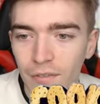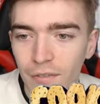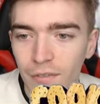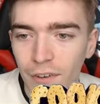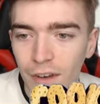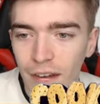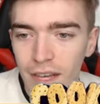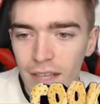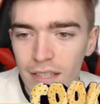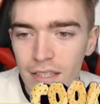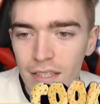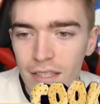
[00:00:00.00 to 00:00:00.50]
and
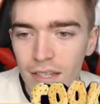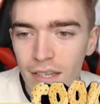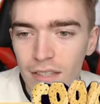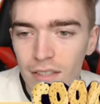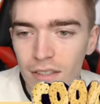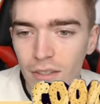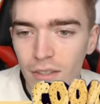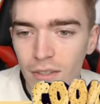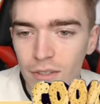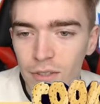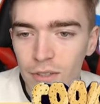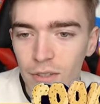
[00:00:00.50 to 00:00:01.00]
faster as
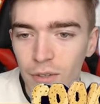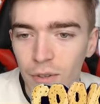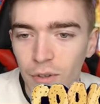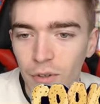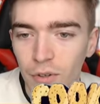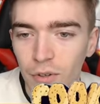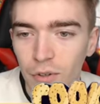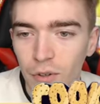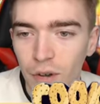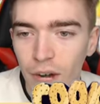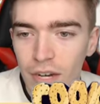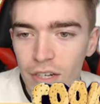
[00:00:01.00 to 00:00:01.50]
long as you
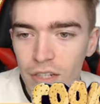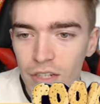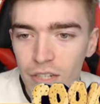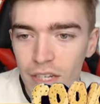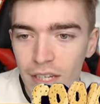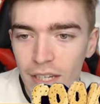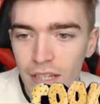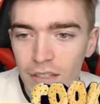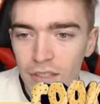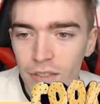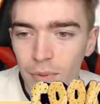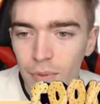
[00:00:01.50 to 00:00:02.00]
don't crash
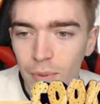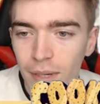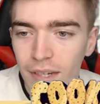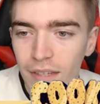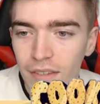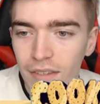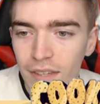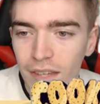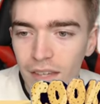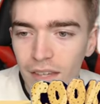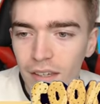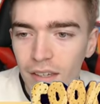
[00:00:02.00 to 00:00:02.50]
into
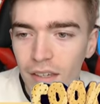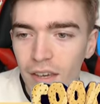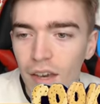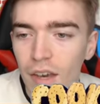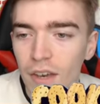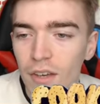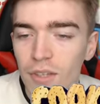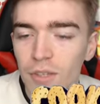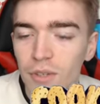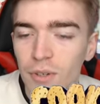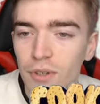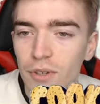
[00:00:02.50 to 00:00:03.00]
anything.
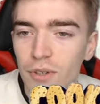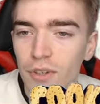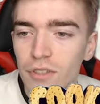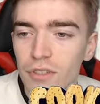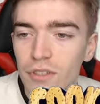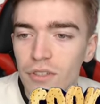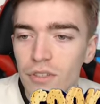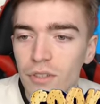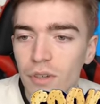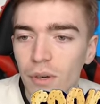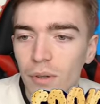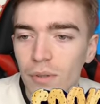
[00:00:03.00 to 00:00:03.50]
So you could
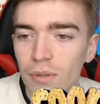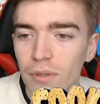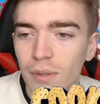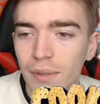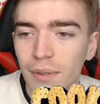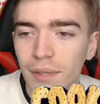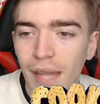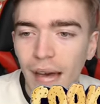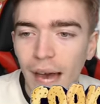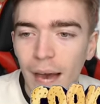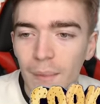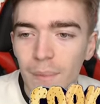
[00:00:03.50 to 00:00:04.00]
just go and
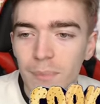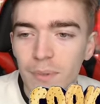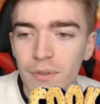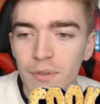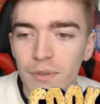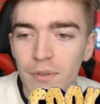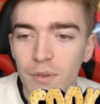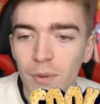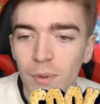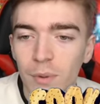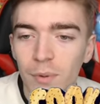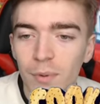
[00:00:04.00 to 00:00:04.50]
do laps.
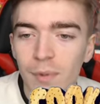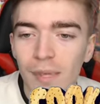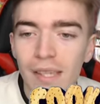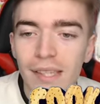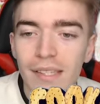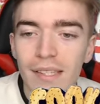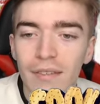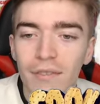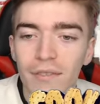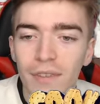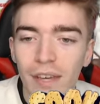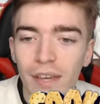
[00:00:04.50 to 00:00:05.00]
Who needs